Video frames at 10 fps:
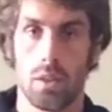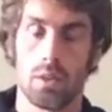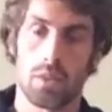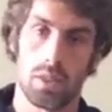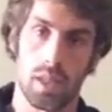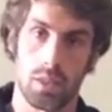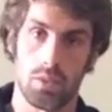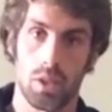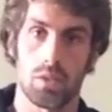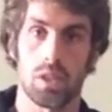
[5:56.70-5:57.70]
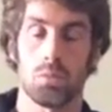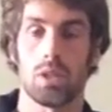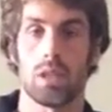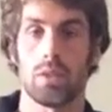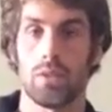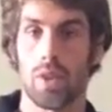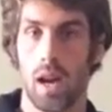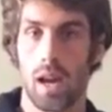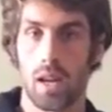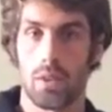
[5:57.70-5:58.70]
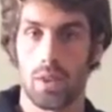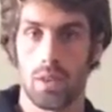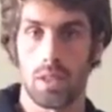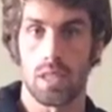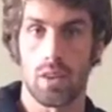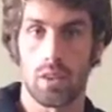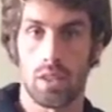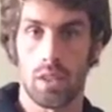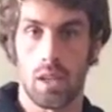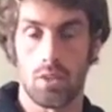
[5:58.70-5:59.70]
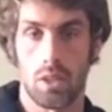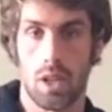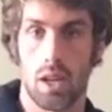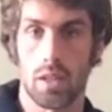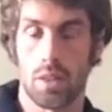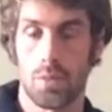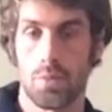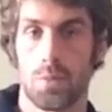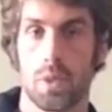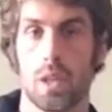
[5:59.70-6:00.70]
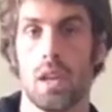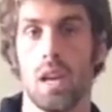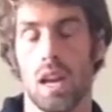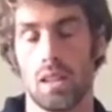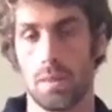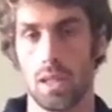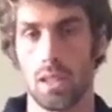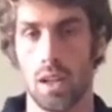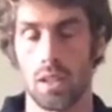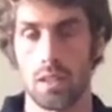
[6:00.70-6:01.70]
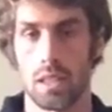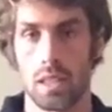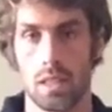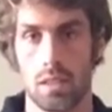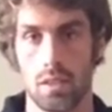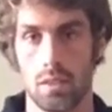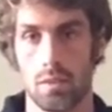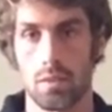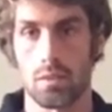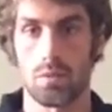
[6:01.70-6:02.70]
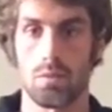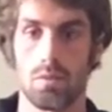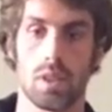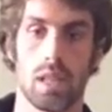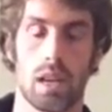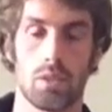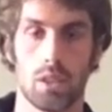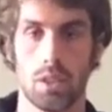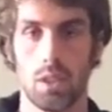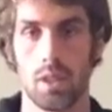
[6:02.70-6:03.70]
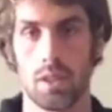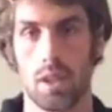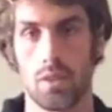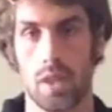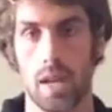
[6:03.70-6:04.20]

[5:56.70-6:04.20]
second 50, breathe every 5, every 7, every 9. And depending on the level of that